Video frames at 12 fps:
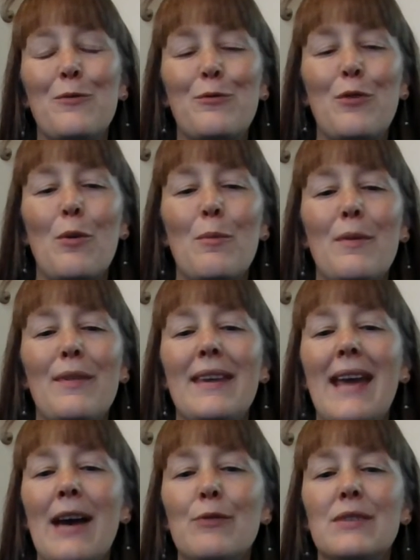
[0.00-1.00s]
From
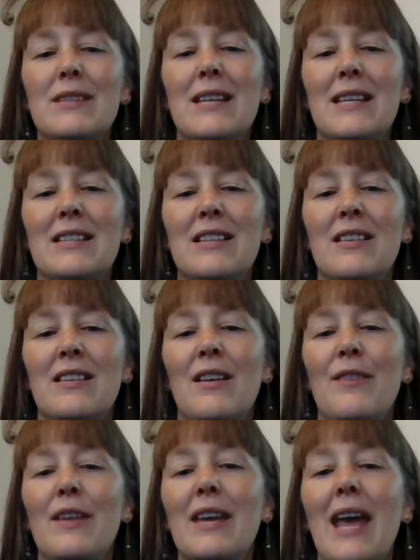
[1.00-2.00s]
the outset,
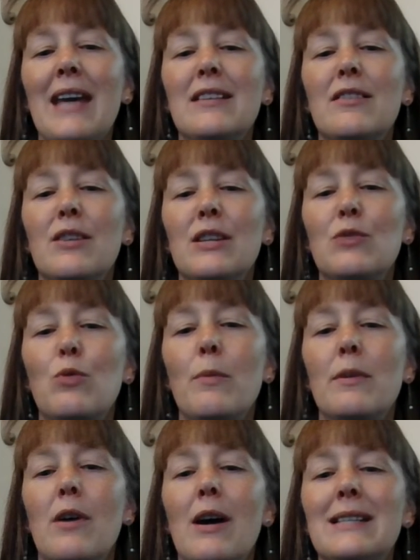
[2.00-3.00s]
the Canaanite
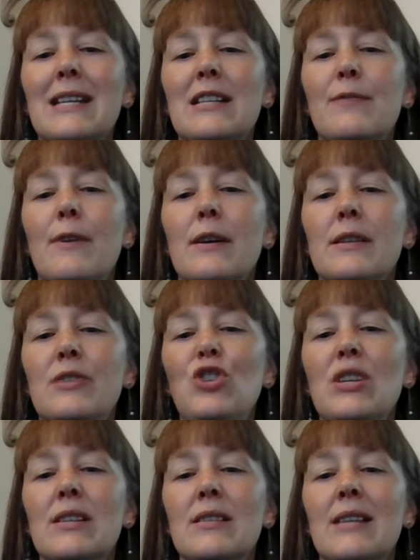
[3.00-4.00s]
woman identifies
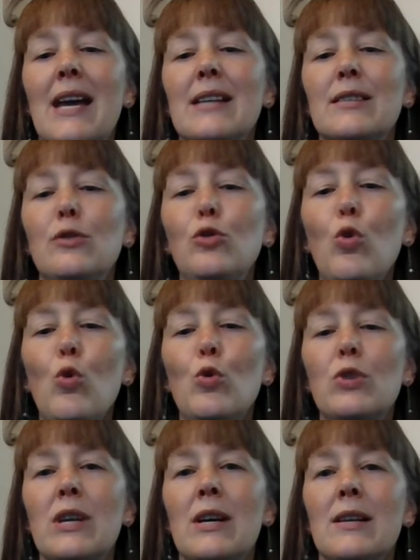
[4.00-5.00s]
Jesus as
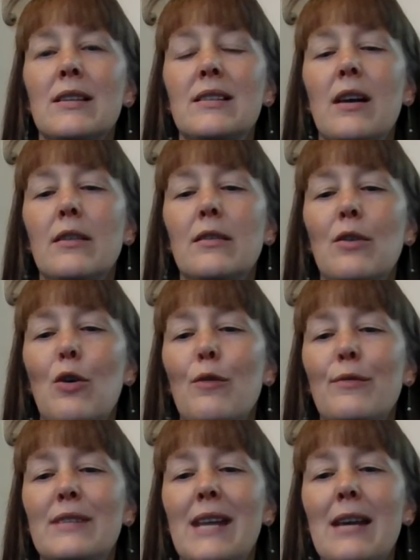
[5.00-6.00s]
Lord, Son
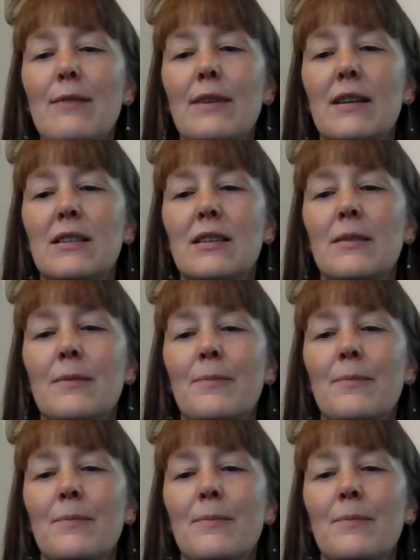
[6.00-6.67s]
of David.